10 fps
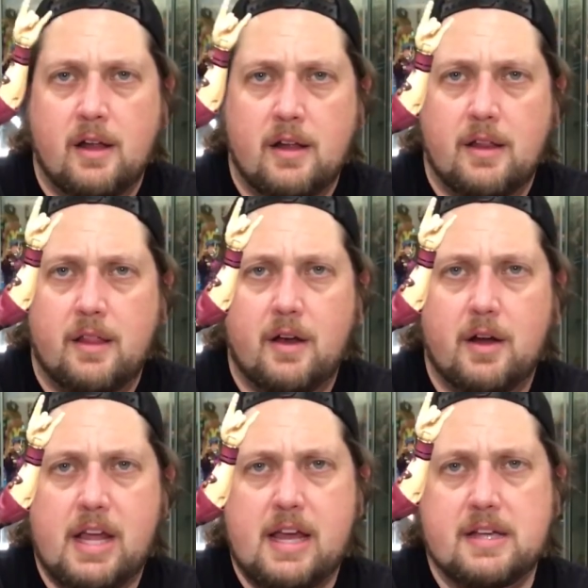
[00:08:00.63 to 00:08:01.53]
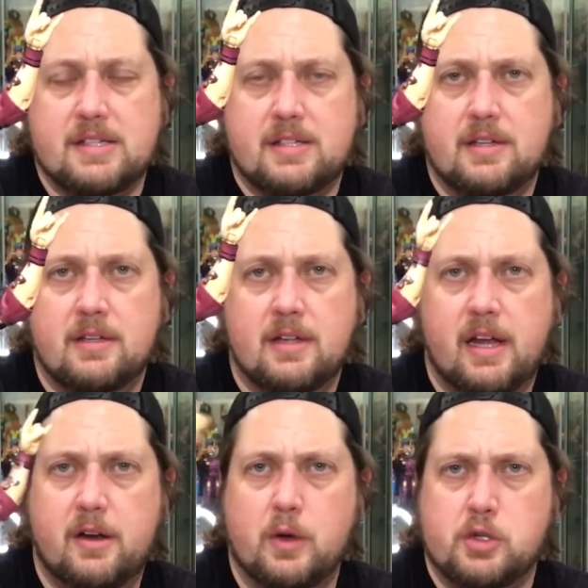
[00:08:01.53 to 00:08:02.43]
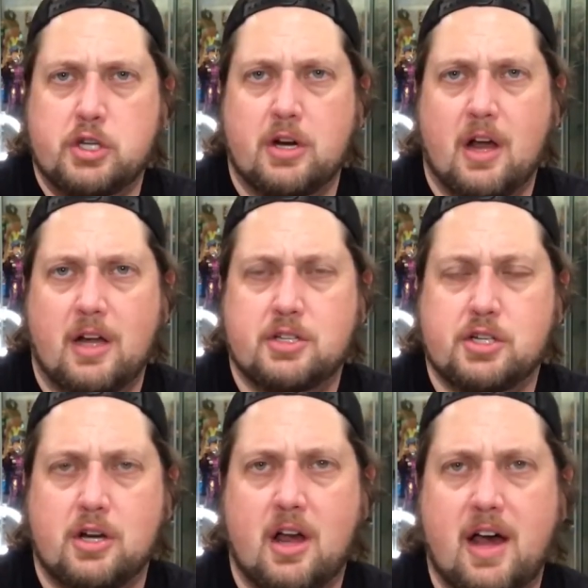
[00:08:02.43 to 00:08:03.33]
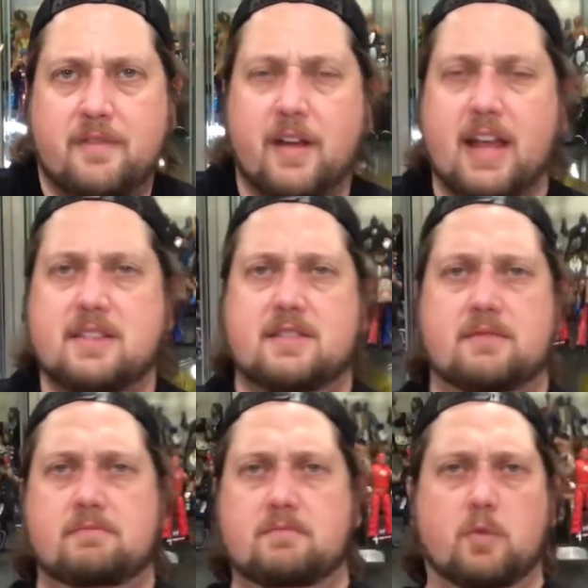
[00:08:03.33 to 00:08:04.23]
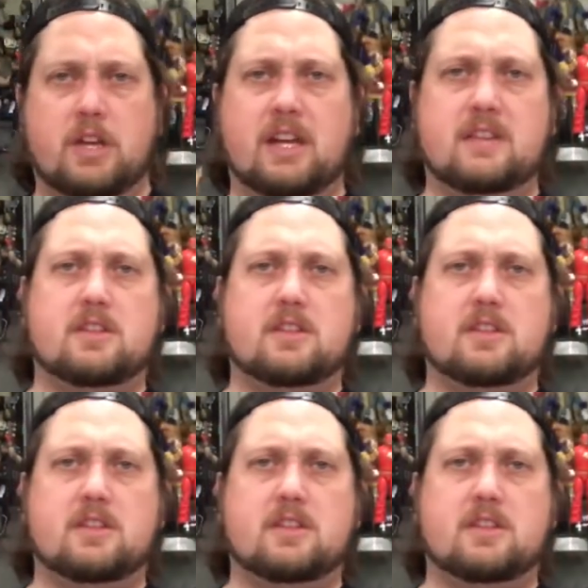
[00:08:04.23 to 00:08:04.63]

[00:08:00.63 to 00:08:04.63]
There he is. I don't know, shirt on, shirt off. I guess when you get the